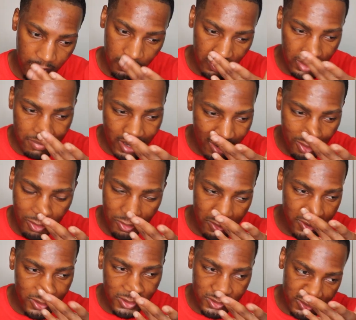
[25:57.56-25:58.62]
With my
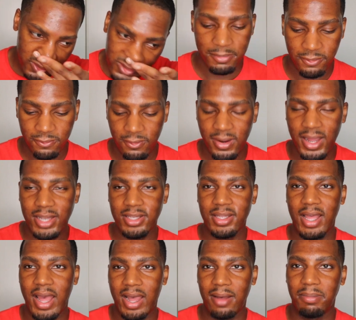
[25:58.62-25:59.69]
oils, before I
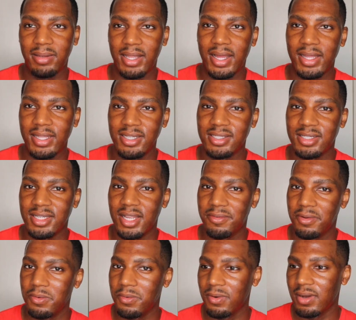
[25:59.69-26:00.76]
apply each and
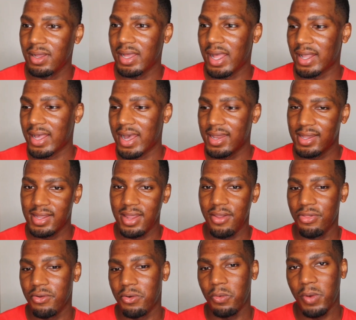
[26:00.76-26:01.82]
every one, I kind of
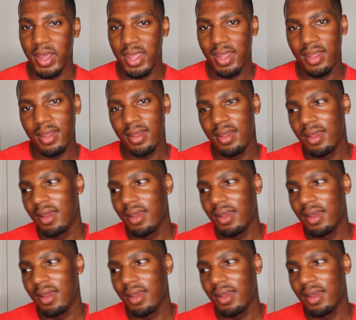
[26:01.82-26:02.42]
either wait